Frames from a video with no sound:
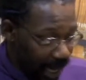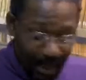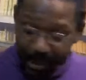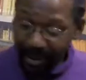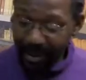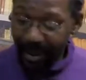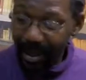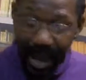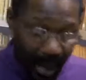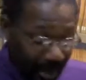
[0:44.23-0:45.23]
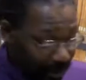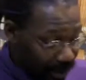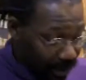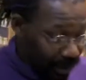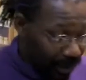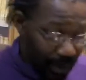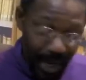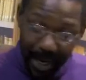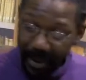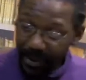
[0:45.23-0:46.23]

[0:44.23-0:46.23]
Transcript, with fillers: As I said, I am Solar Greye,